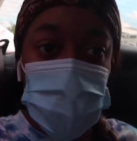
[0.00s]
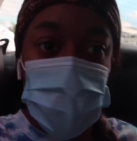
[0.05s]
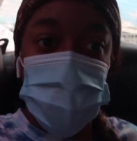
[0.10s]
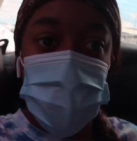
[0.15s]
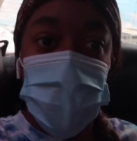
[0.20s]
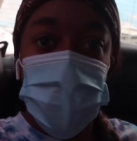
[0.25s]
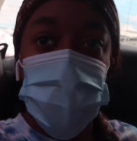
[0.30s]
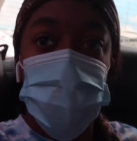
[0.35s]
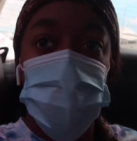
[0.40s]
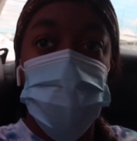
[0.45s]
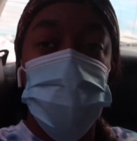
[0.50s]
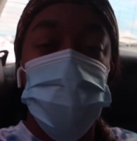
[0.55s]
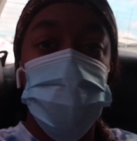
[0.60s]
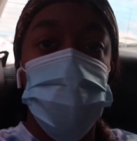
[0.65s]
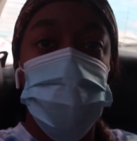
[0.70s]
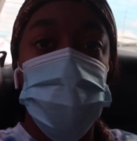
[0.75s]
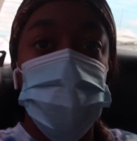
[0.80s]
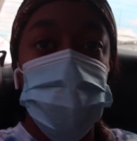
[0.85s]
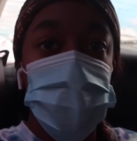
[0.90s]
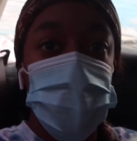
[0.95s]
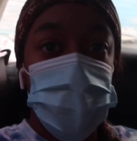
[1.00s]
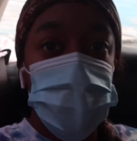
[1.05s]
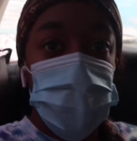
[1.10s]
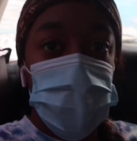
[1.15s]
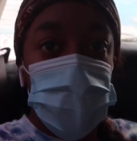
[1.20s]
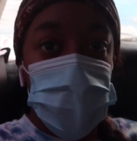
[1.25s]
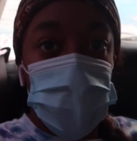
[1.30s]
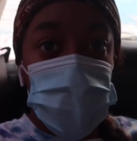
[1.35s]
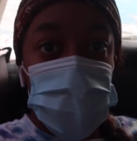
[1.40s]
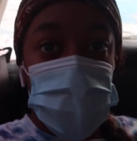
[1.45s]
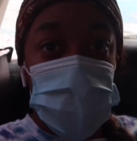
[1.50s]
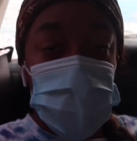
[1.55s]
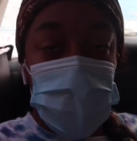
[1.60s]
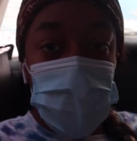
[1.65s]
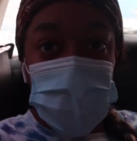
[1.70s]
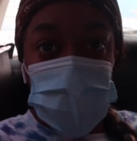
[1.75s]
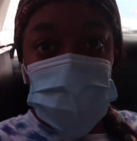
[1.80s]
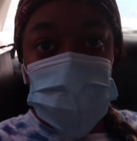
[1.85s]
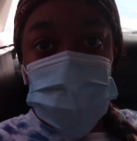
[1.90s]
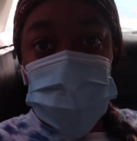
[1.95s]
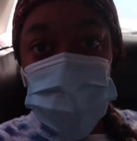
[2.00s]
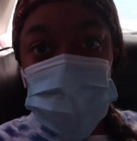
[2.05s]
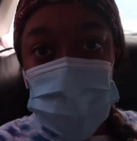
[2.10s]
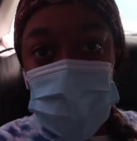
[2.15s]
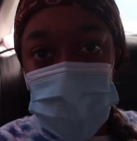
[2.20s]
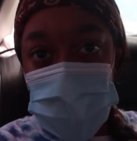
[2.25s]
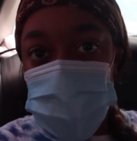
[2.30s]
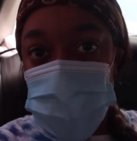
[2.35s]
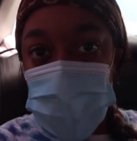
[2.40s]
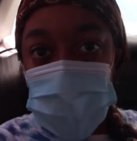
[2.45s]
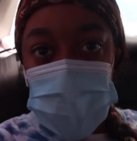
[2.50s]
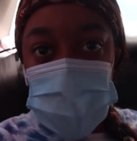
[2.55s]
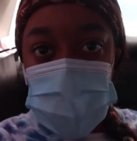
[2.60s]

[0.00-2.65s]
if i go home like sooner i'm gonna